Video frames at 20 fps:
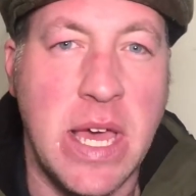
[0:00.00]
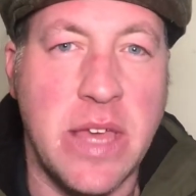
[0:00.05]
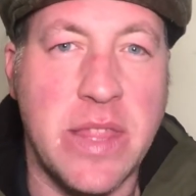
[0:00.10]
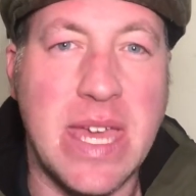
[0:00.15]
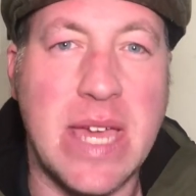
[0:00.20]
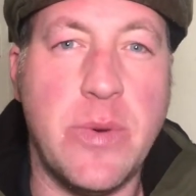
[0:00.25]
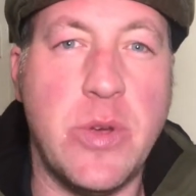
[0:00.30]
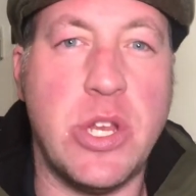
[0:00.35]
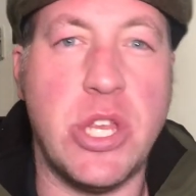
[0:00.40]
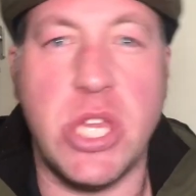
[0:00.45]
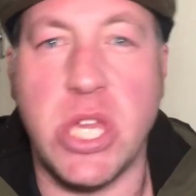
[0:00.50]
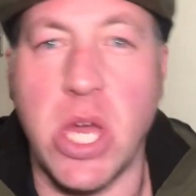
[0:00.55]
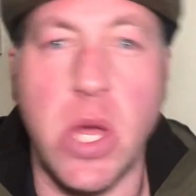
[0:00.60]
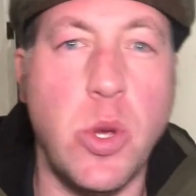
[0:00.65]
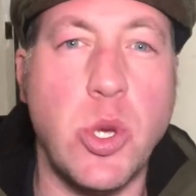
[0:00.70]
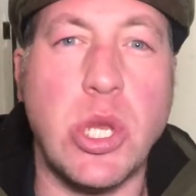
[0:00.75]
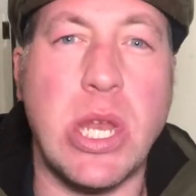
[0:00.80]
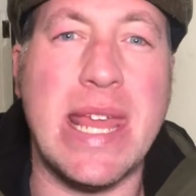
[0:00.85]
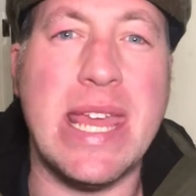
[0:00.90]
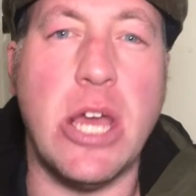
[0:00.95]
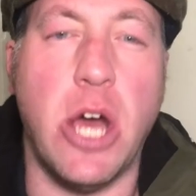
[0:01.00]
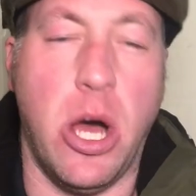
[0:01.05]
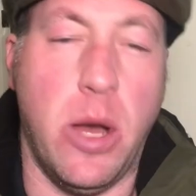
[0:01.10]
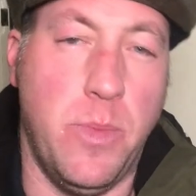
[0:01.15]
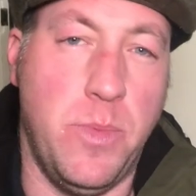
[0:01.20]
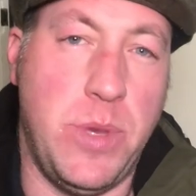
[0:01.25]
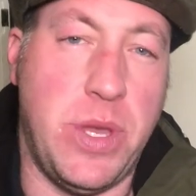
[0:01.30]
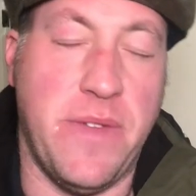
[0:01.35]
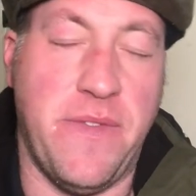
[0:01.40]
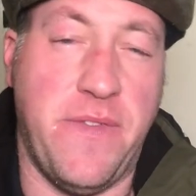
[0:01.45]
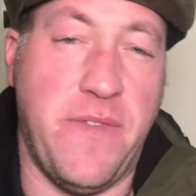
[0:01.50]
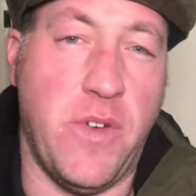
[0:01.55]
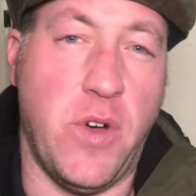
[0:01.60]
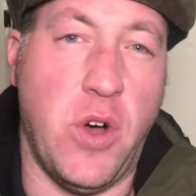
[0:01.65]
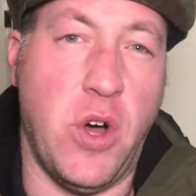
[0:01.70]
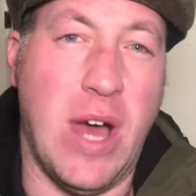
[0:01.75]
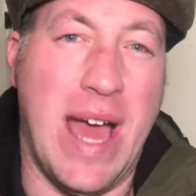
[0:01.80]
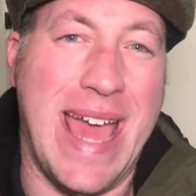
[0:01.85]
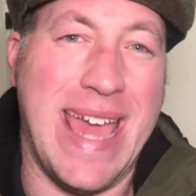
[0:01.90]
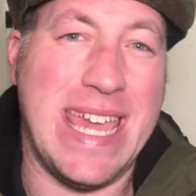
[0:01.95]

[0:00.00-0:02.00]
they would usually opt for a